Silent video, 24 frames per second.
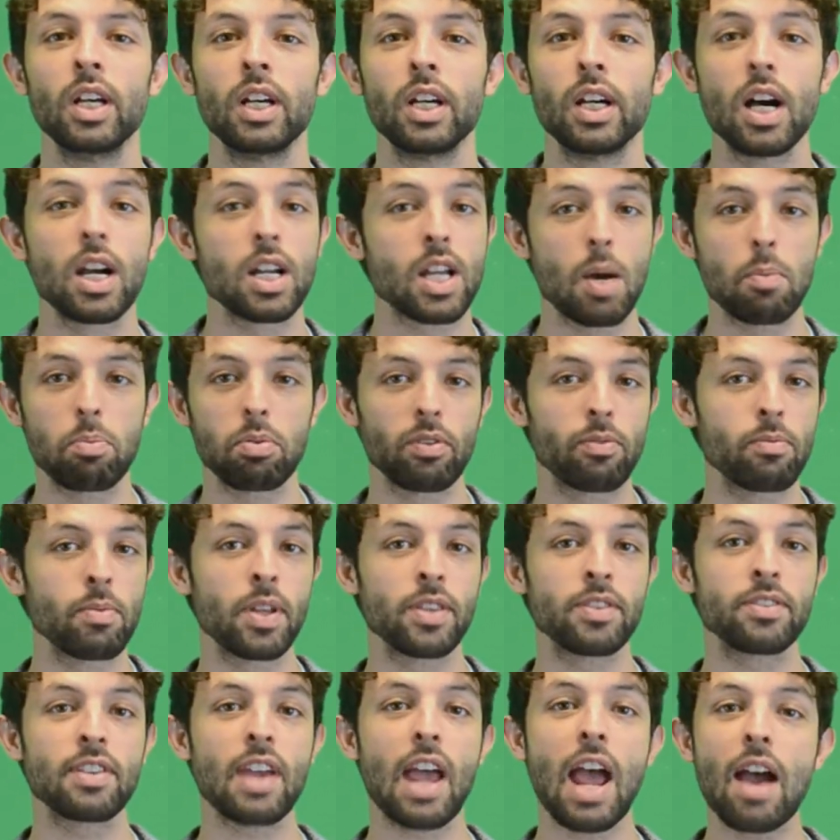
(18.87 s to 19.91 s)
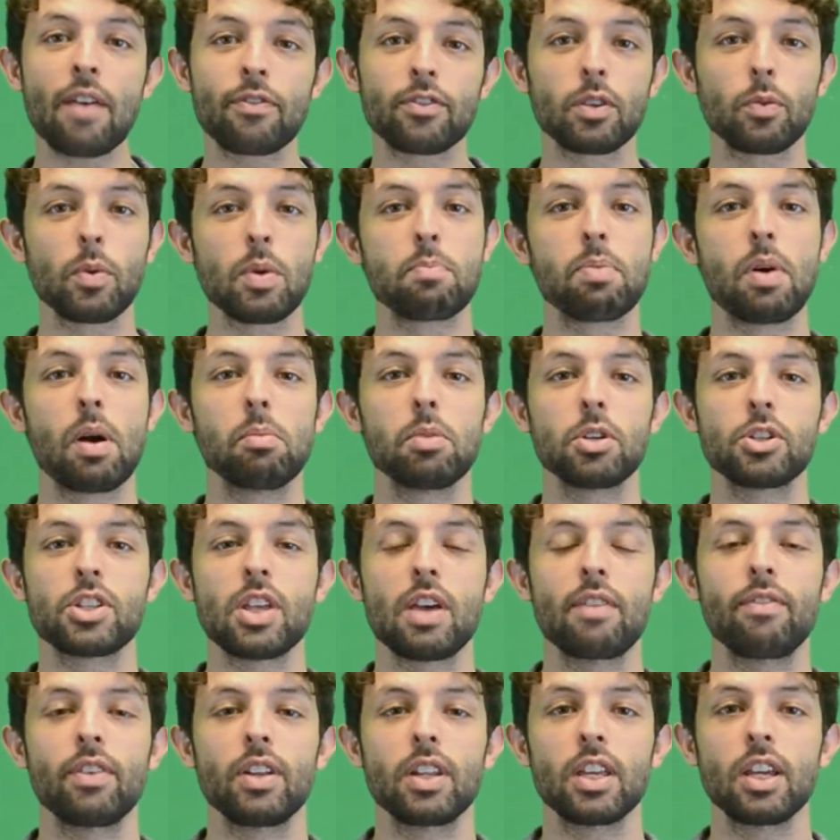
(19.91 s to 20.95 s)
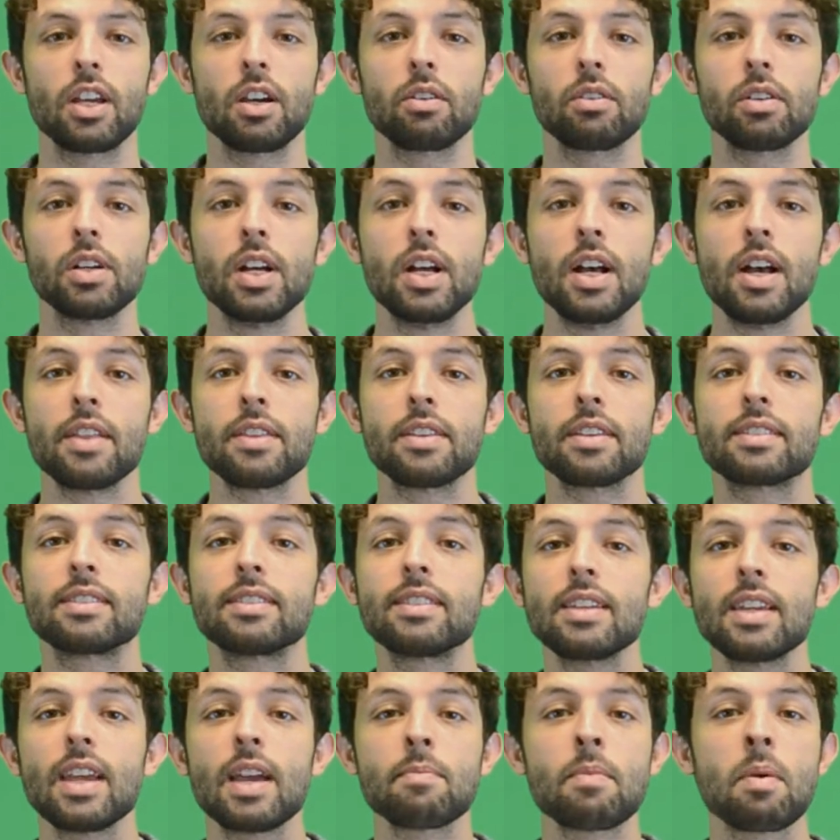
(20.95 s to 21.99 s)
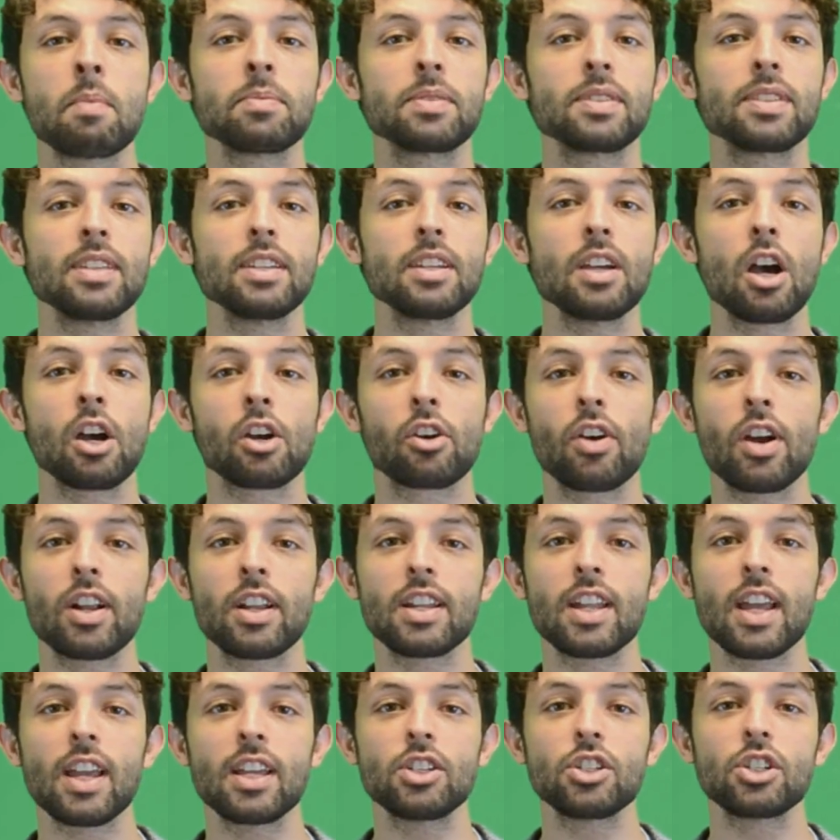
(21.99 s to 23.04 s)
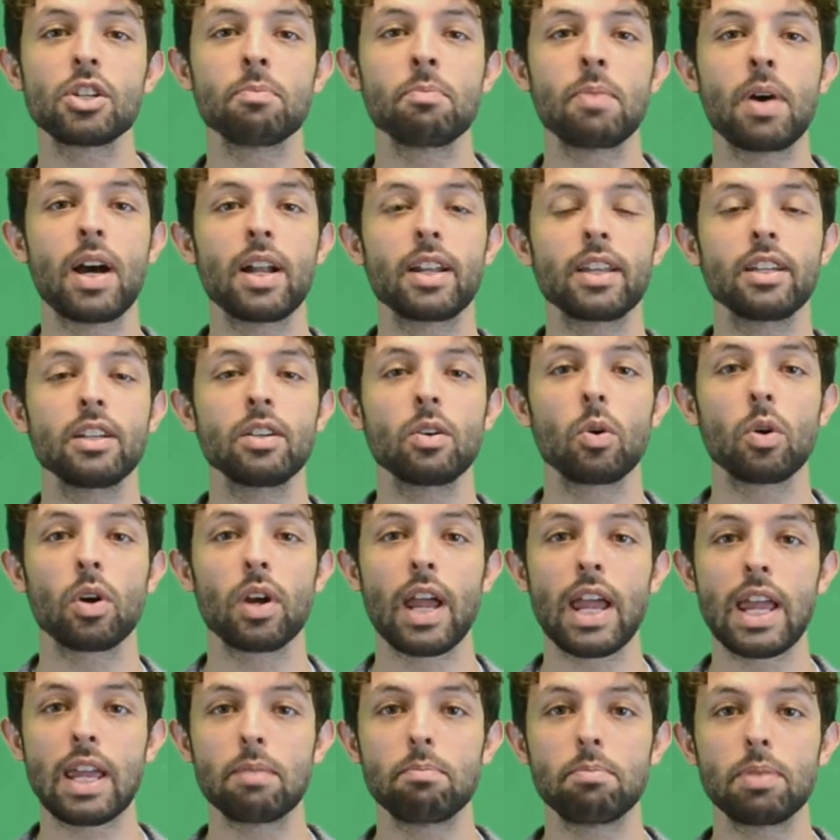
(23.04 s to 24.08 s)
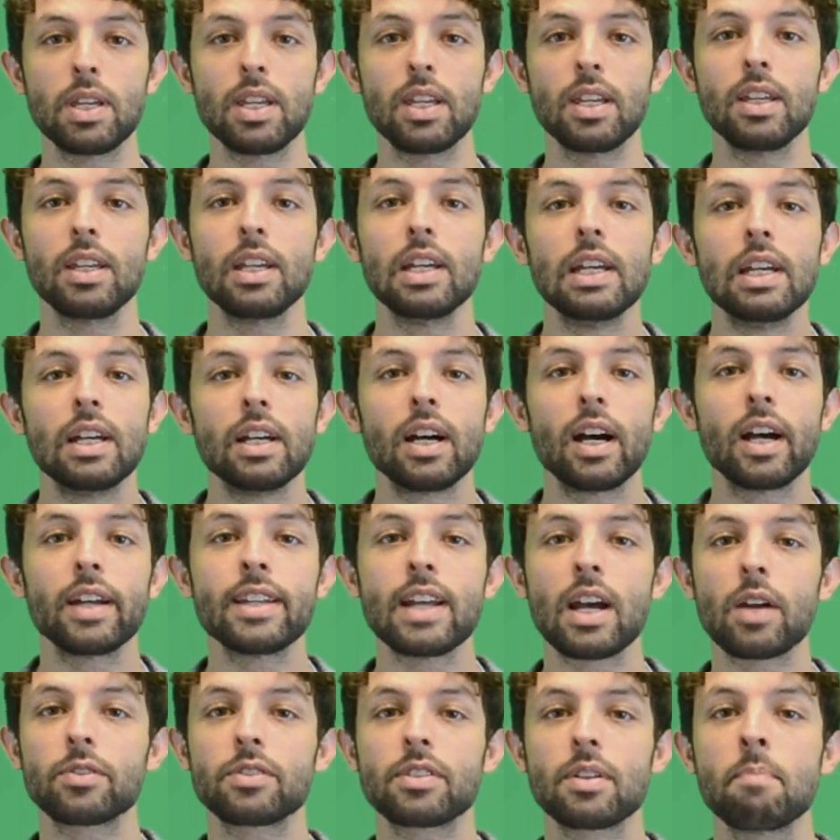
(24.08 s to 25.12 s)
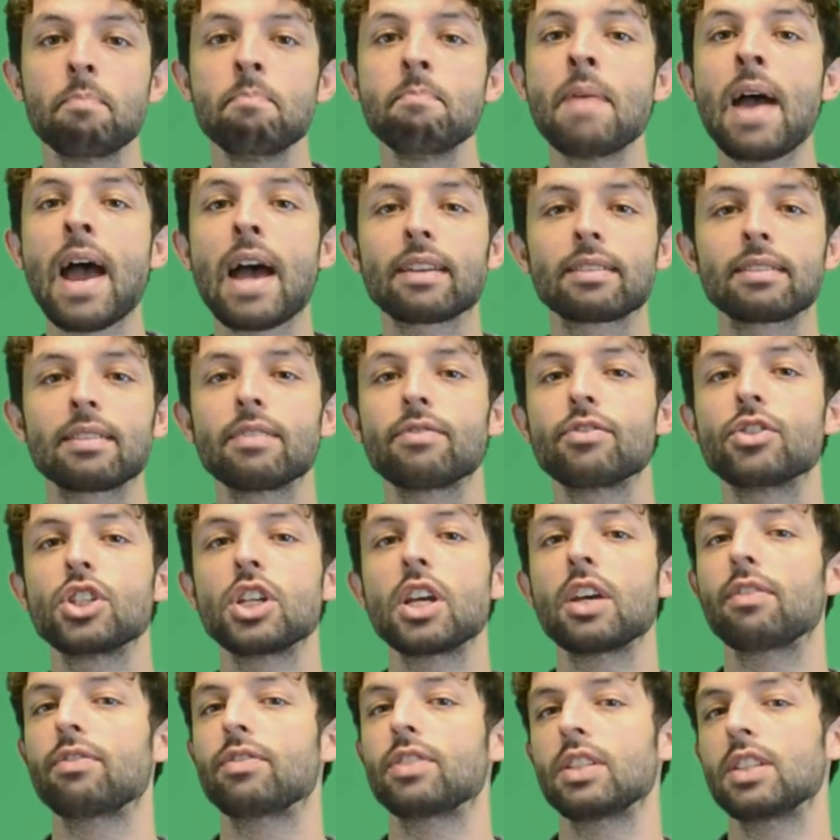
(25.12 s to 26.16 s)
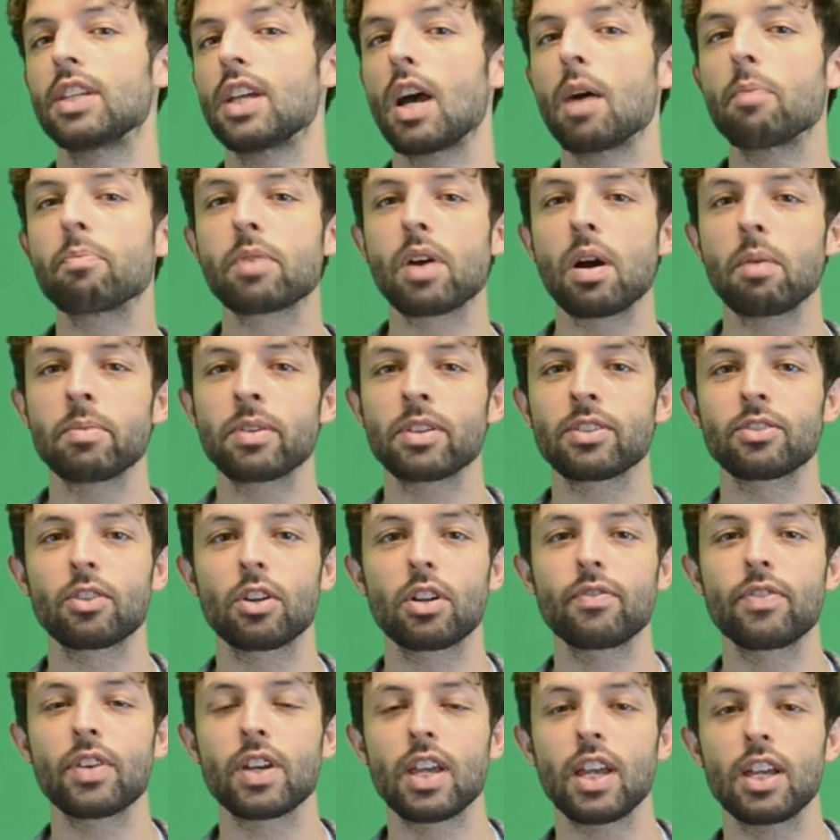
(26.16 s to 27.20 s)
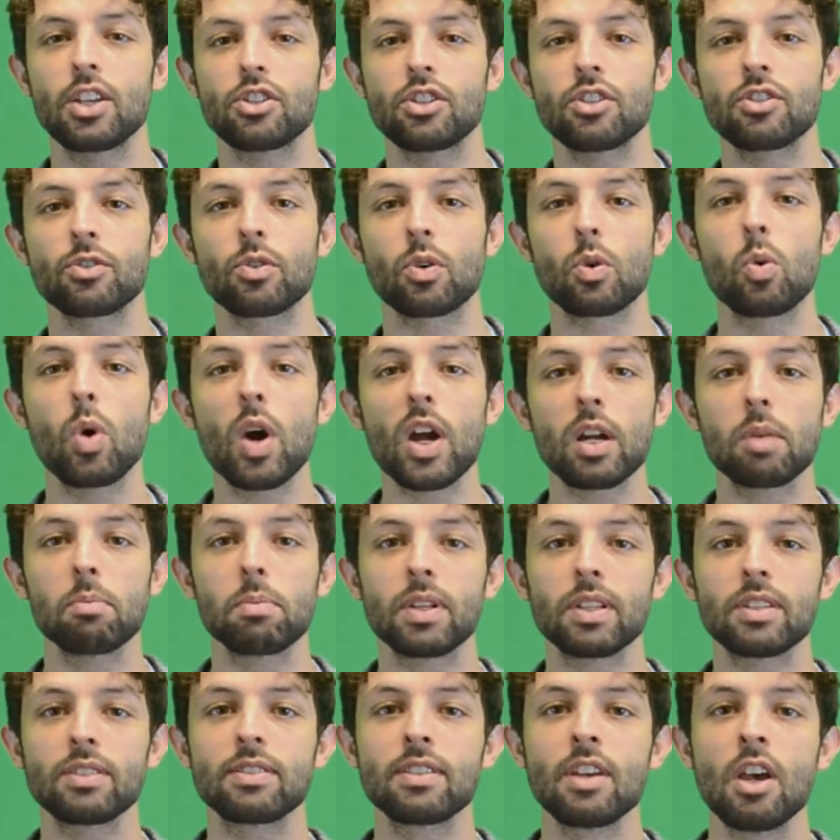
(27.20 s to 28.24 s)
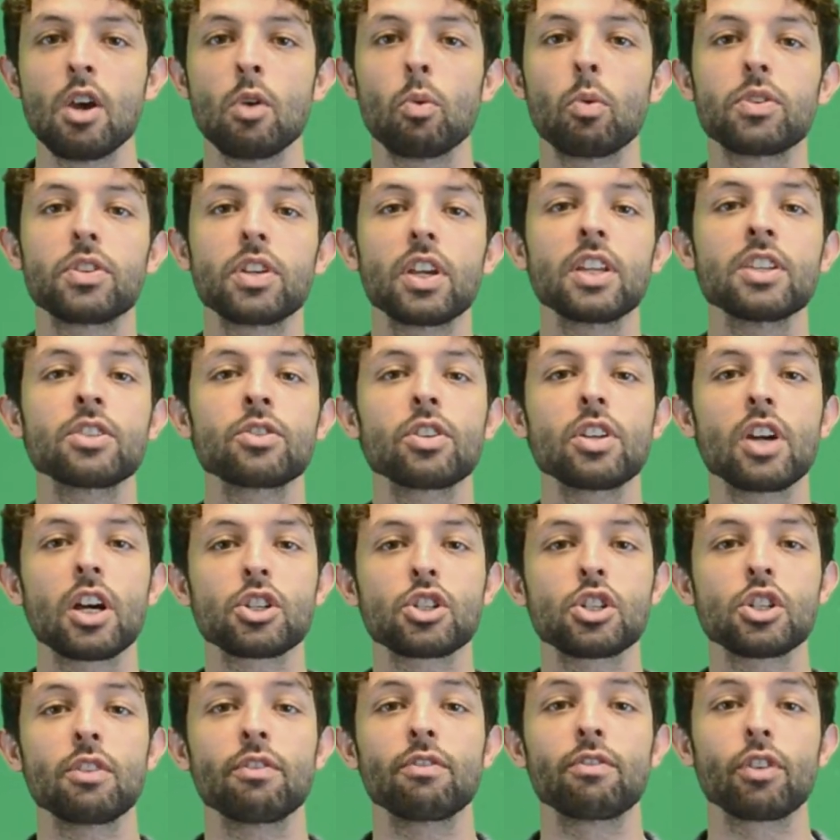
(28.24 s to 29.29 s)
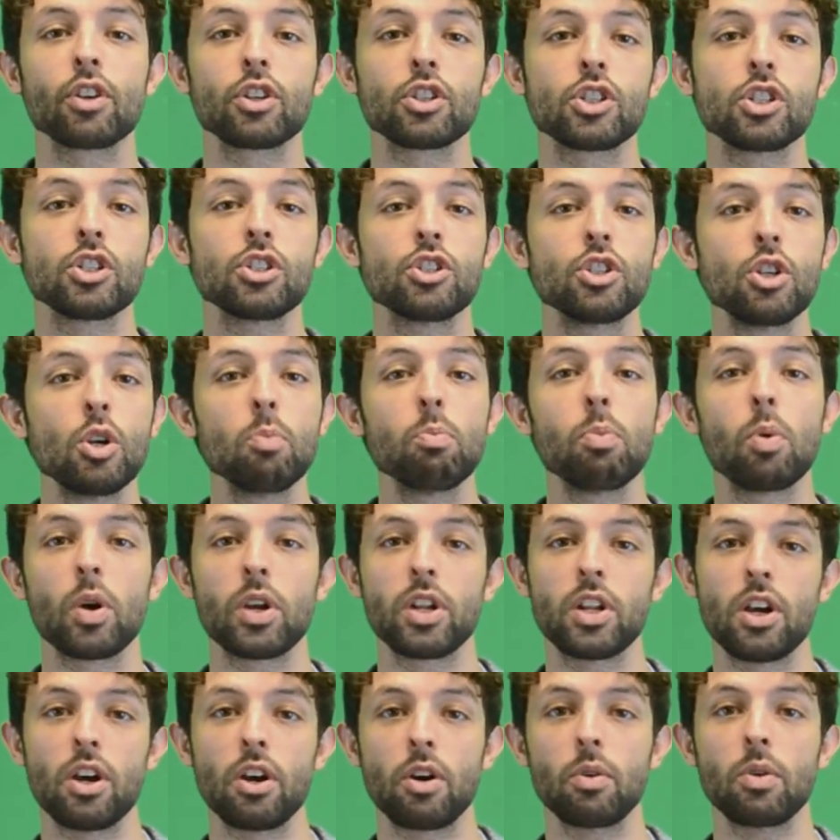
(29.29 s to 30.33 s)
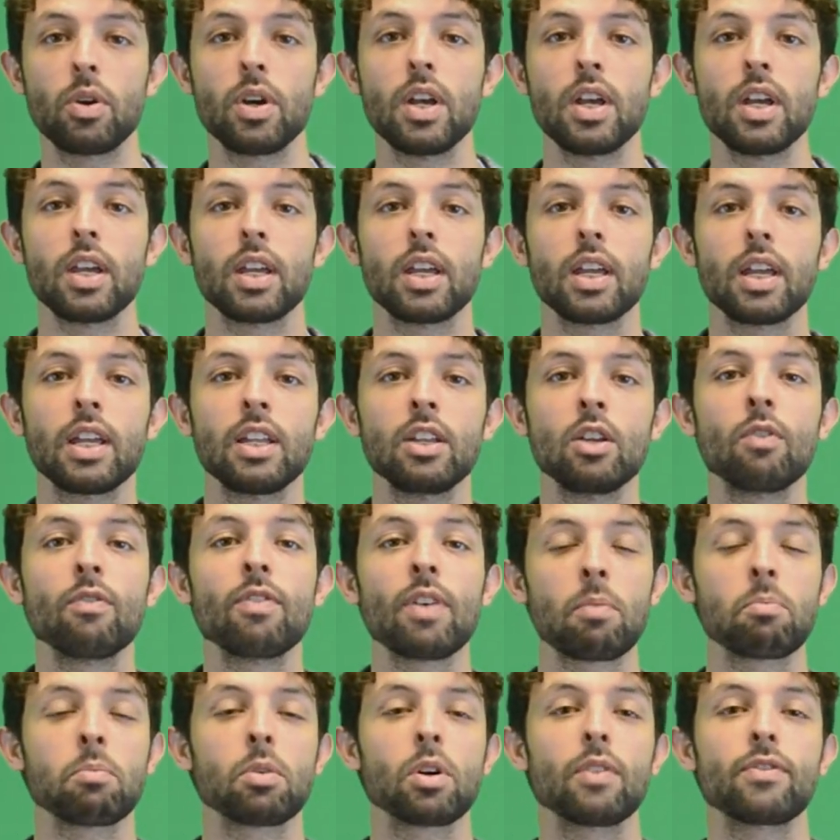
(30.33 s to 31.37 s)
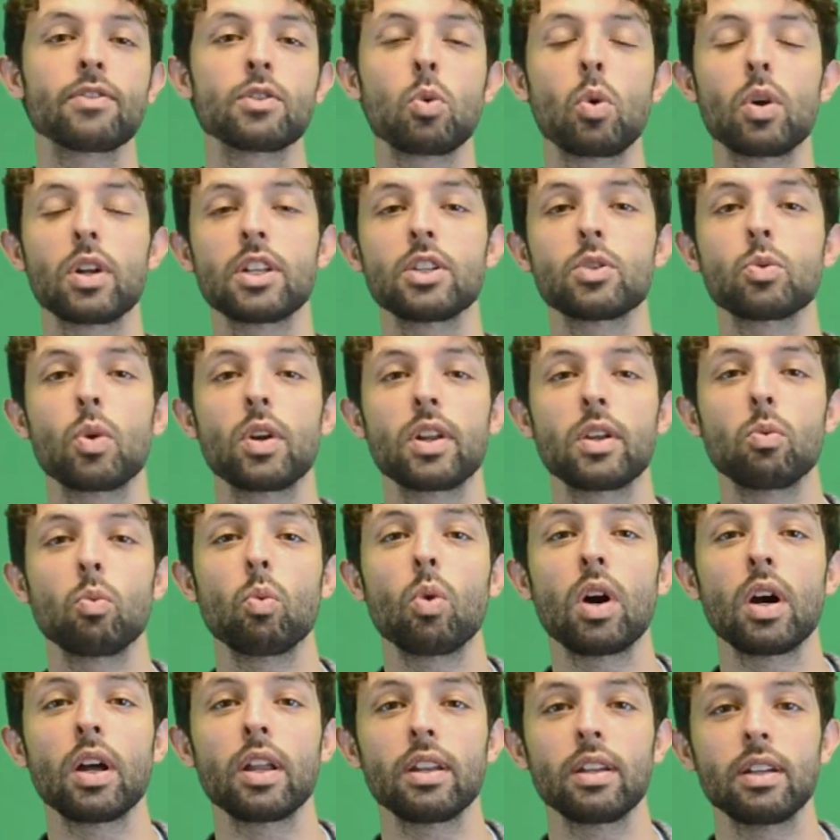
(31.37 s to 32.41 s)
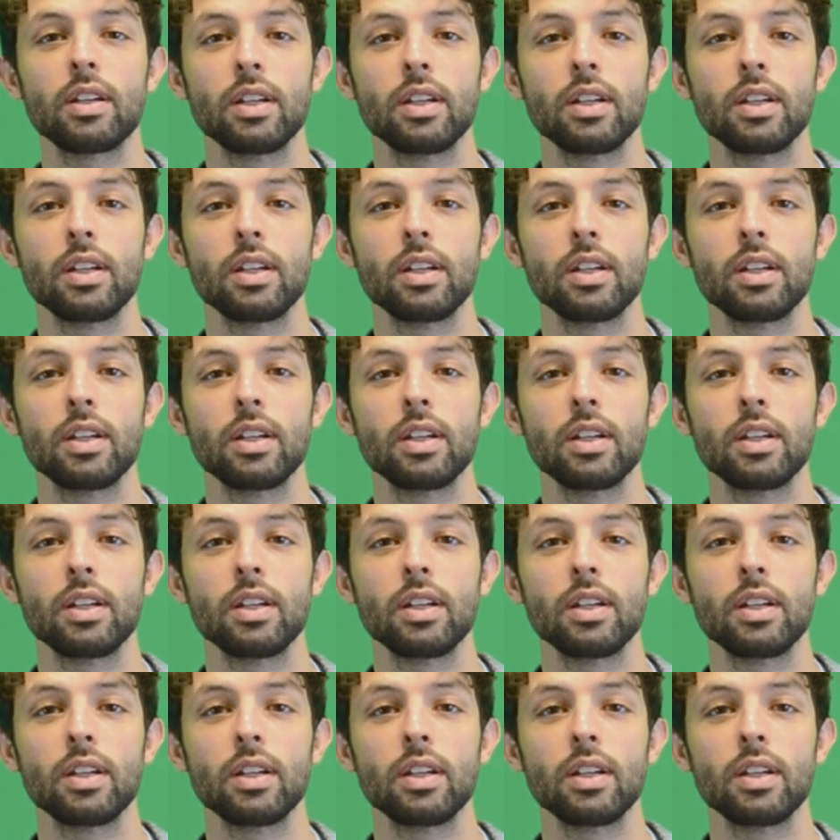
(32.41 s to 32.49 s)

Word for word: A couple of months after we published that video, the CMMC accreditation body, or AB, announced a massive shift in the upcoming certifications requirements with the introduction of version 2.0 in November of 2021.